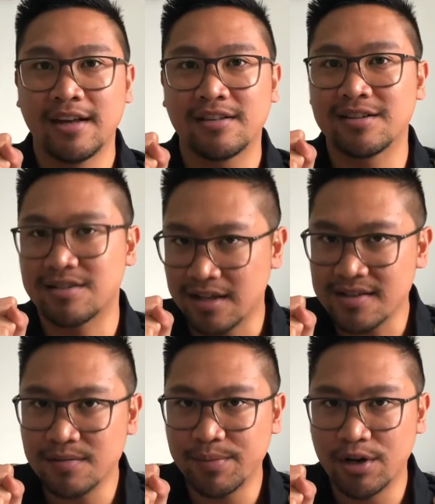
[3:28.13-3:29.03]
that
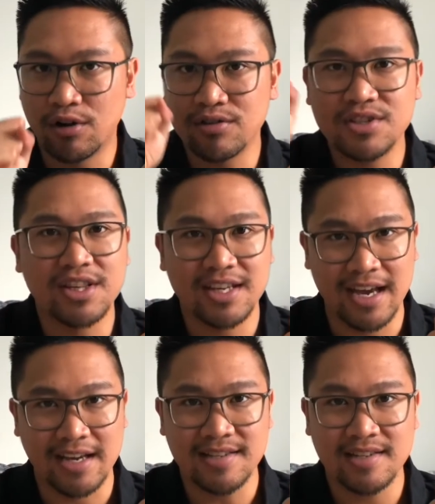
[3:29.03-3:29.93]
doesn't belong to the
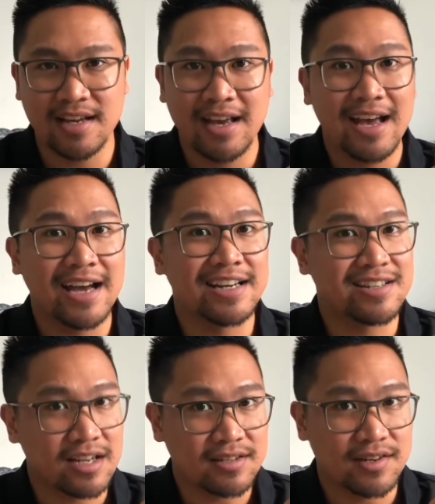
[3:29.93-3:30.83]
guest and
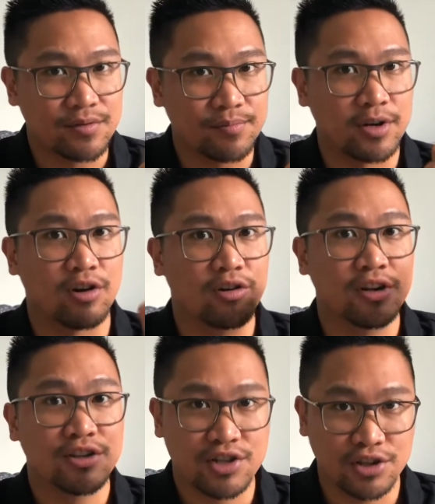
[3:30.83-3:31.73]
it doesn't
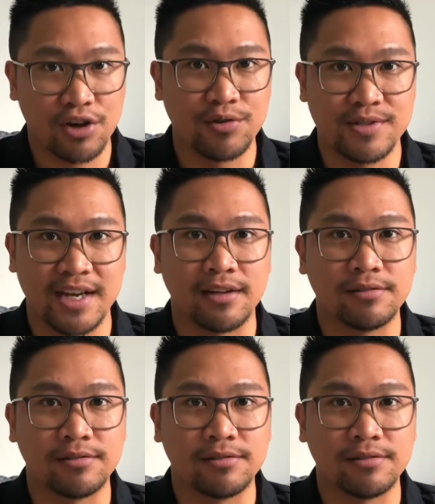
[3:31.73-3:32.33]
belong to the hotel.